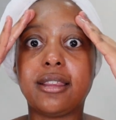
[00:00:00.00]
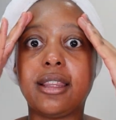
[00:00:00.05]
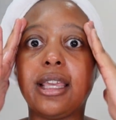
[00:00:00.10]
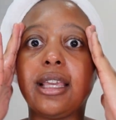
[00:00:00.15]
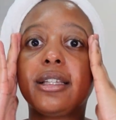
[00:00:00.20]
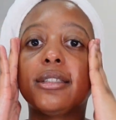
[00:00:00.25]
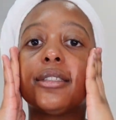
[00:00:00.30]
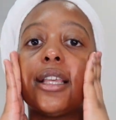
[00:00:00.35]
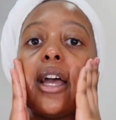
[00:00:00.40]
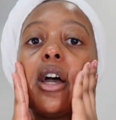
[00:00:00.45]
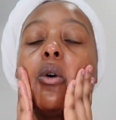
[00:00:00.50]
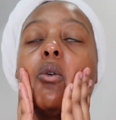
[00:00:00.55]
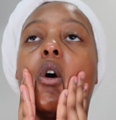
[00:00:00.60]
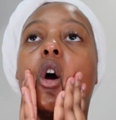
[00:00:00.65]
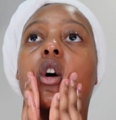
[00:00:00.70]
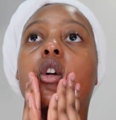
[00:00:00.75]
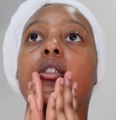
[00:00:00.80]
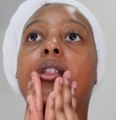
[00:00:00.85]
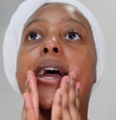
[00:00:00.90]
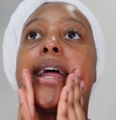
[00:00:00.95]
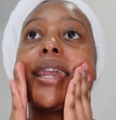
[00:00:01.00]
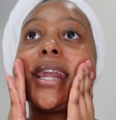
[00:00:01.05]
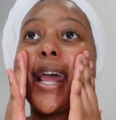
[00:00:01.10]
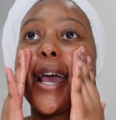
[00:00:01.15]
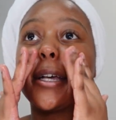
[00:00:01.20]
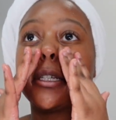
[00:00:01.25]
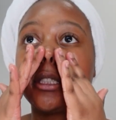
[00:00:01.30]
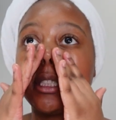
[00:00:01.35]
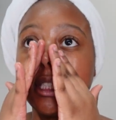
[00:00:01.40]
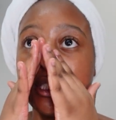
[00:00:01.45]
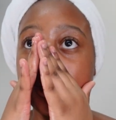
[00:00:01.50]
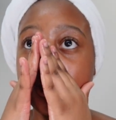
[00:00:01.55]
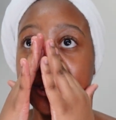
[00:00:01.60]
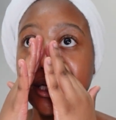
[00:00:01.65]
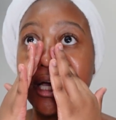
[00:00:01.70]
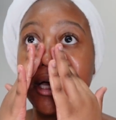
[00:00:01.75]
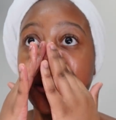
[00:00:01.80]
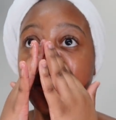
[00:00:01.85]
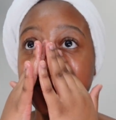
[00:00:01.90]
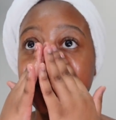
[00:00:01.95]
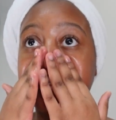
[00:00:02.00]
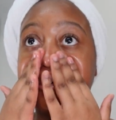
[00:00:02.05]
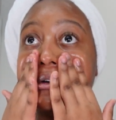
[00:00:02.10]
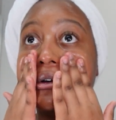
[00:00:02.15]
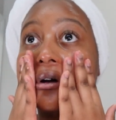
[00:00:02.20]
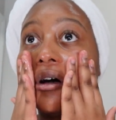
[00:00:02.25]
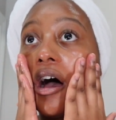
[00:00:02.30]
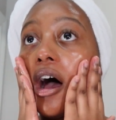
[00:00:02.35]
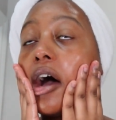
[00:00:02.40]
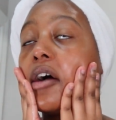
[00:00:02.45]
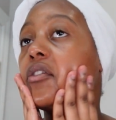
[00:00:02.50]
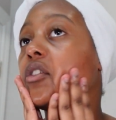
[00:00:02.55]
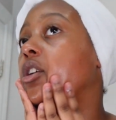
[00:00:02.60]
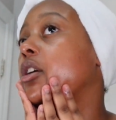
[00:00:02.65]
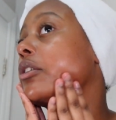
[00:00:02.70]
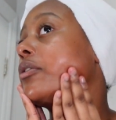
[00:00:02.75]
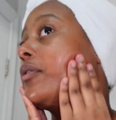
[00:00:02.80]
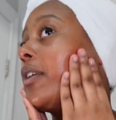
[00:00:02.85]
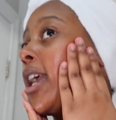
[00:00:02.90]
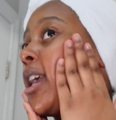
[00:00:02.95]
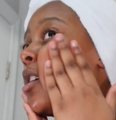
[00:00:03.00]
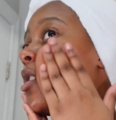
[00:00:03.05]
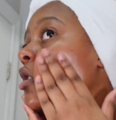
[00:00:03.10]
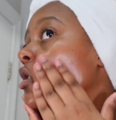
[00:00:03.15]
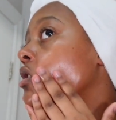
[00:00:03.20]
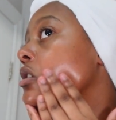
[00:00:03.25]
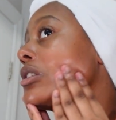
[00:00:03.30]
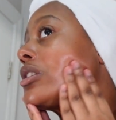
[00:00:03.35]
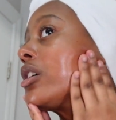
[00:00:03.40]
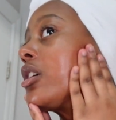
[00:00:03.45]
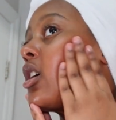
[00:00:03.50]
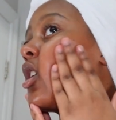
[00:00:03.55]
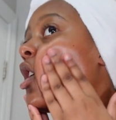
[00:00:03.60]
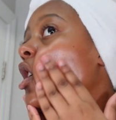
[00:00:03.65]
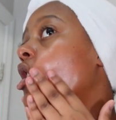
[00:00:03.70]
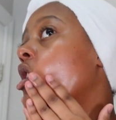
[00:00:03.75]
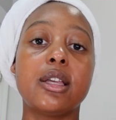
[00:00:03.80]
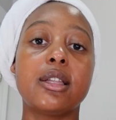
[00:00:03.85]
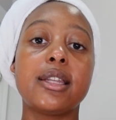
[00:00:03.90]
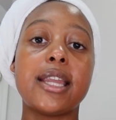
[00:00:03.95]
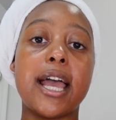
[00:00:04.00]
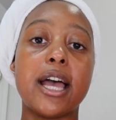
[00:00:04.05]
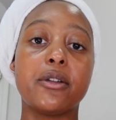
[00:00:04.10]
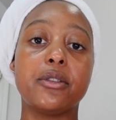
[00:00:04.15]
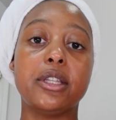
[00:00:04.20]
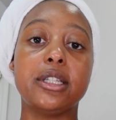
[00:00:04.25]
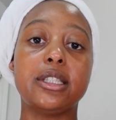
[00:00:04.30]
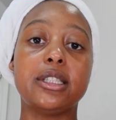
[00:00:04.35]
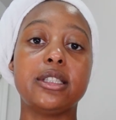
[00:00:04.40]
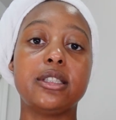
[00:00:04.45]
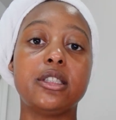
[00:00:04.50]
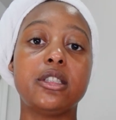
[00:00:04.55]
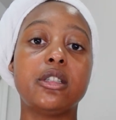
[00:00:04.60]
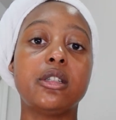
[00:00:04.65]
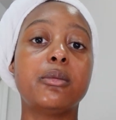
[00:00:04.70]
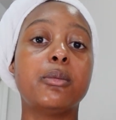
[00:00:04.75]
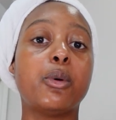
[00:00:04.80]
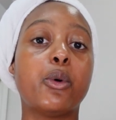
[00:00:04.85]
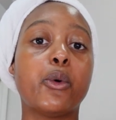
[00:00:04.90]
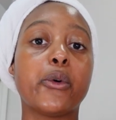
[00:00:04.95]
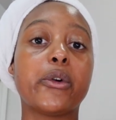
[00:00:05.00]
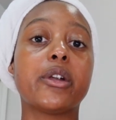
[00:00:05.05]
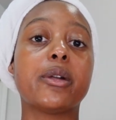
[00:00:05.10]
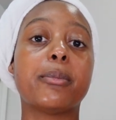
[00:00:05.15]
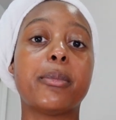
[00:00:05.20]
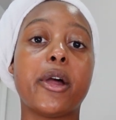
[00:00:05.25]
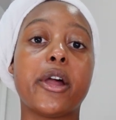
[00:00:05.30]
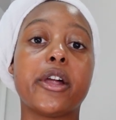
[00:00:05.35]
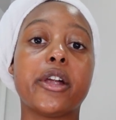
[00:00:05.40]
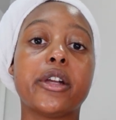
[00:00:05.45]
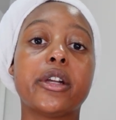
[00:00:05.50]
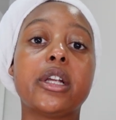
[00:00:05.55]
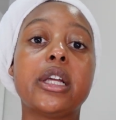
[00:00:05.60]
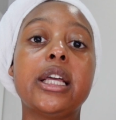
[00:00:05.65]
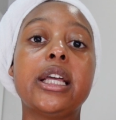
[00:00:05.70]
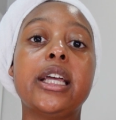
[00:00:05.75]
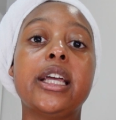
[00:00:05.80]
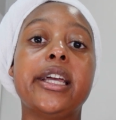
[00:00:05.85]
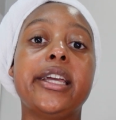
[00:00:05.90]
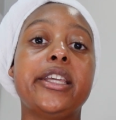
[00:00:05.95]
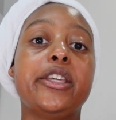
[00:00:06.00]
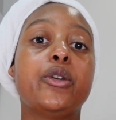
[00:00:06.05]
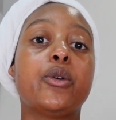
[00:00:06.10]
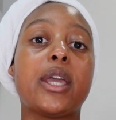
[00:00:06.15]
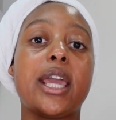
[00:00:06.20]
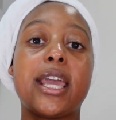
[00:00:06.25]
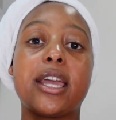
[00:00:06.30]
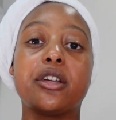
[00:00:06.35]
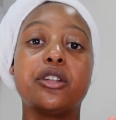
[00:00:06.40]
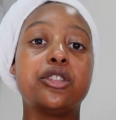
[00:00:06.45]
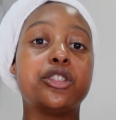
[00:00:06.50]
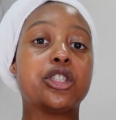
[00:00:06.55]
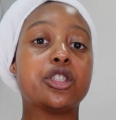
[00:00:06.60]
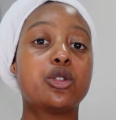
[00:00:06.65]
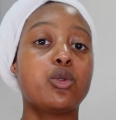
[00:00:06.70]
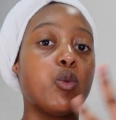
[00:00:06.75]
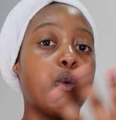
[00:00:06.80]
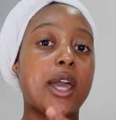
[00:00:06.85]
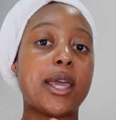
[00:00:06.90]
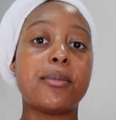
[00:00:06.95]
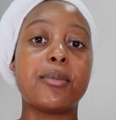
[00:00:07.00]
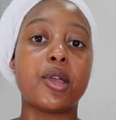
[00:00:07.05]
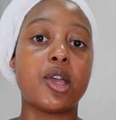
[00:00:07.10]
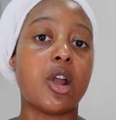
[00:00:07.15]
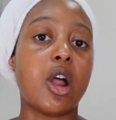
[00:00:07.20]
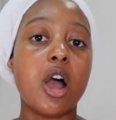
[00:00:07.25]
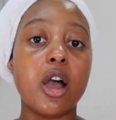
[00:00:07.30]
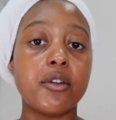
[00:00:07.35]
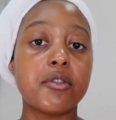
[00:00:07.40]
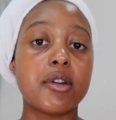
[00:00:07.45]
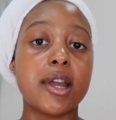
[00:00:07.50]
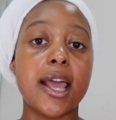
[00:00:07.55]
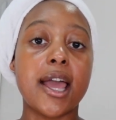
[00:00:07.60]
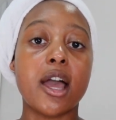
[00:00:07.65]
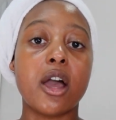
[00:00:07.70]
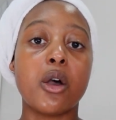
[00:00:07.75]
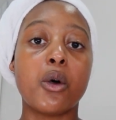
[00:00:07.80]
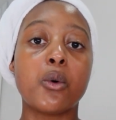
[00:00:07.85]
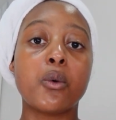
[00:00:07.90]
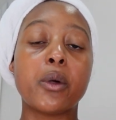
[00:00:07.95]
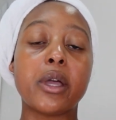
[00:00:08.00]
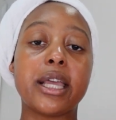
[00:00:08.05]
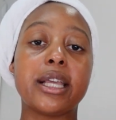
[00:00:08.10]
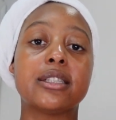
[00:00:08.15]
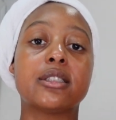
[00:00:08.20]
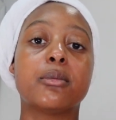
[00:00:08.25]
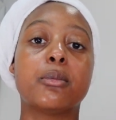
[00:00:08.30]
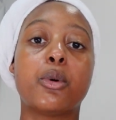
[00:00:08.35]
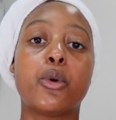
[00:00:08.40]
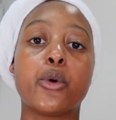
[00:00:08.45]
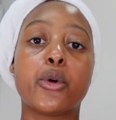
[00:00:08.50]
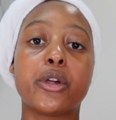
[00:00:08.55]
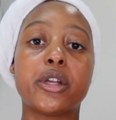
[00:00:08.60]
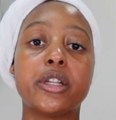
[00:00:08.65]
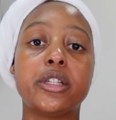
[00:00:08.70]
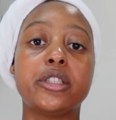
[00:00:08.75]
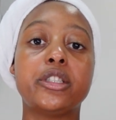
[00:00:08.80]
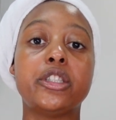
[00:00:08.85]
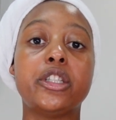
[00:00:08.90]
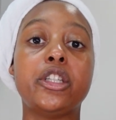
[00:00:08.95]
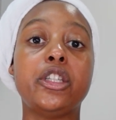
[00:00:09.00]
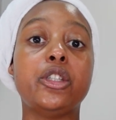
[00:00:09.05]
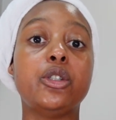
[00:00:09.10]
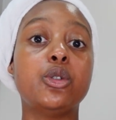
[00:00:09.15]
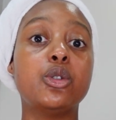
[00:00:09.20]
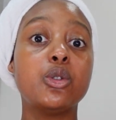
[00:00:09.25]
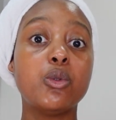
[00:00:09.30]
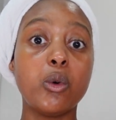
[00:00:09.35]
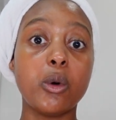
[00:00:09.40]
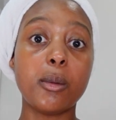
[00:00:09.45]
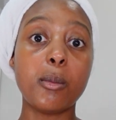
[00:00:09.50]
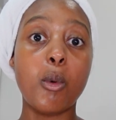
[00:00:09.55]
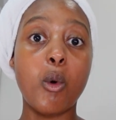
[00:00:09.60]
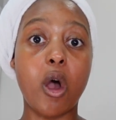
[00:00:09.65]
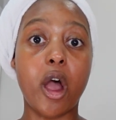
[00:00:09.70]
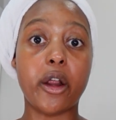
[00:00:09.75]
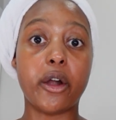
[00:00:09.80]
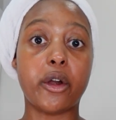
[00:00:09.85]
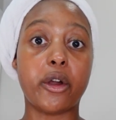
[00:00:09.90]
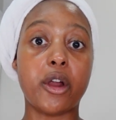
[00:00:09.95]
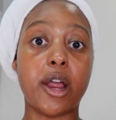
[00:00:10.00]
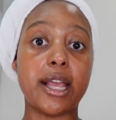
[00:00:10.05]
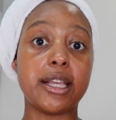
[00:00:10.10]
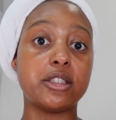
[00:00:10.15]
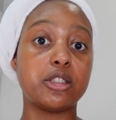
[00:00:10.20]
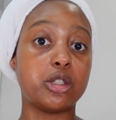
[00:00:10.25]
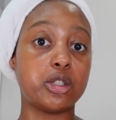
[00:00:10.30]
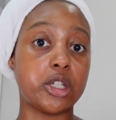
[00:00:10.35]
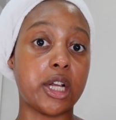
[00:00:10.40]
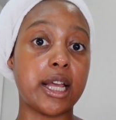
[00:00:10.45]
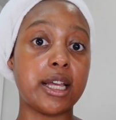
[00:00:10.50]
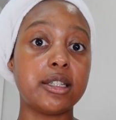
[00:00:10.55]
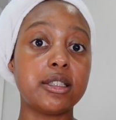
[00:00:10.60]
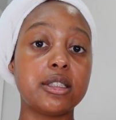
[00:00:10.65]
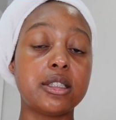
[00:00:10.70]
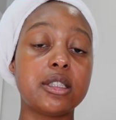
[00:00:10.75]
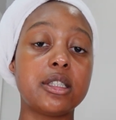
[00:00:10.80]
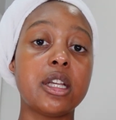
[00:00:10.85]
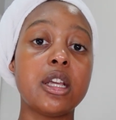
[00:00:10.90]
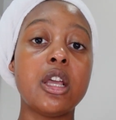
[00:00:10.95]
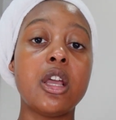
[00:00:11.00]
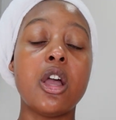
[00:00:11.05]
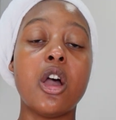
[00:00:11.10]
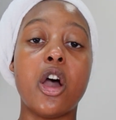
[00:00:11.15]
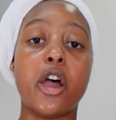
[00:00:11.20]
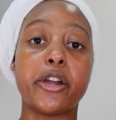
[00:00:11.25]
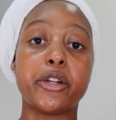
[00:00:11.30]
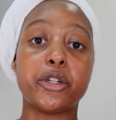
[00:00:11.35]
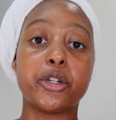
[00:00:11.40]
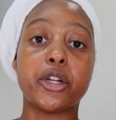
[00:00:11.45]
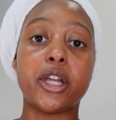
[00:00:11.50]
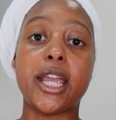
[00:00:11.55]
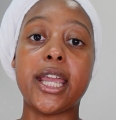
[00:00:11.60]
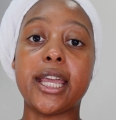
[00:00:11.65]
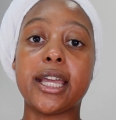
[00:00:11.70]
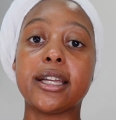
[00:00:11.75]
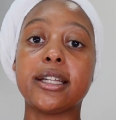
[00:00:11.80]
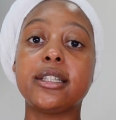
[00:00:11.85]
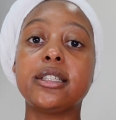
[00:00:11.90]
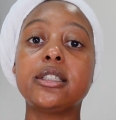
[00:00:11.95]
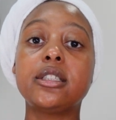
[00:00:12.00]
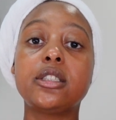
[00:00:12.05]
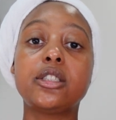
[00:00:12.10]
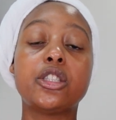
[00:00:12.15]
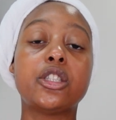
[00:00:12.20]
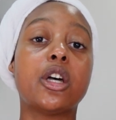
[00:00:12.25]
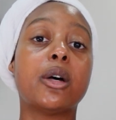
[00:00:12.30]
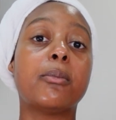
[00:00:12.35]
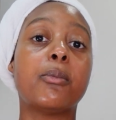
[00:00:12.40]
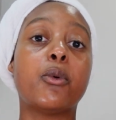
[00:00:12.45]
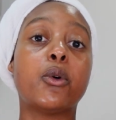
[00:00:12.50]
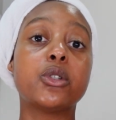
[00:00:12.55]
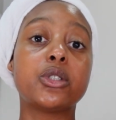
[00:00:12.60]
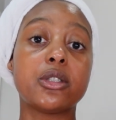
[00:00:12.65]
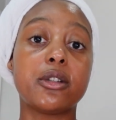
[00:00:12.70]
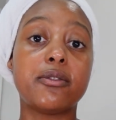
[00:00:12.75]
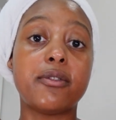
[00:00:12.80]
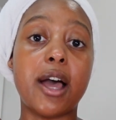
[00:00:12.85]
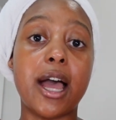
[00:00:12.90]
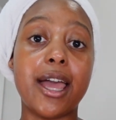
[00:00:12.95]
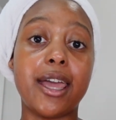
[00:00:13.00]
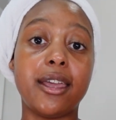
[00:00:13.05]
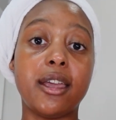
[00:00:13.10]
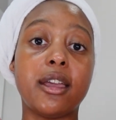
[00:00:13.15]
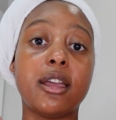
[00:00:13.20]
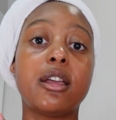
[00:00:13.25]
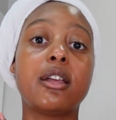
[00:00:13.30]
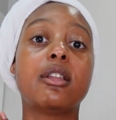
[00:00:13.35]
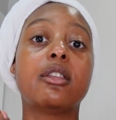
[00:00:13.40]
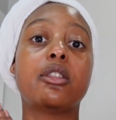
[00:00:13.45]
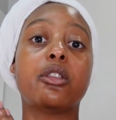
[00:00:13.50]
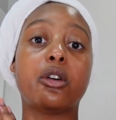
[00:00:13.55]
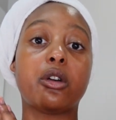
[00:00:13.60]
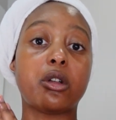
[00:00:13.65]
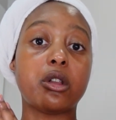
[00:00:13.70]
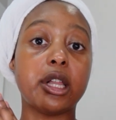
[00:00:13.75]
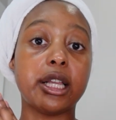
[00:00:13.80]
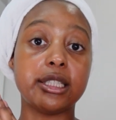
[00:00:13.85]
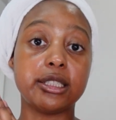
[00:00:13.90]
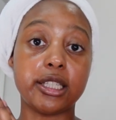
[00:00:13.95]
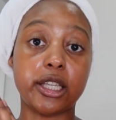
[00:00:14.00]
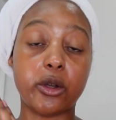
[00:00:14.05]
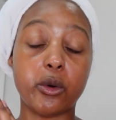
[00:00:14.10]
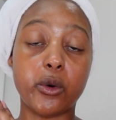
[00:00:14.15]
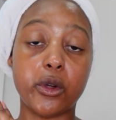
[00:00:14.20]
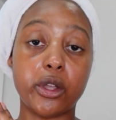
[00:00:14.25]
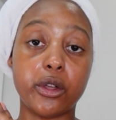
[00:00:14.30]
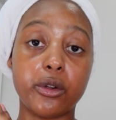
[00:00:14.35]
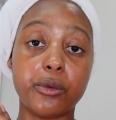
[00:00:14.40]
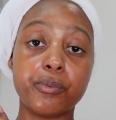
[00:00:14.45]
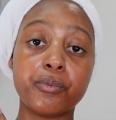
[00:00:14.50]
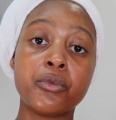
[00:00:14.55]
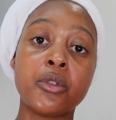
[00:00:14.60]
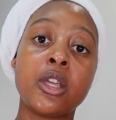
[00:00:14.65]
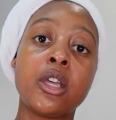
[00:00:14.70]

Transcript: things out, all that nasty stuff off your face. Now, this is the important part. You can't just wipe it off now. It's important to use warm water, I suggest, on your hands to emulsify the cleansing oil.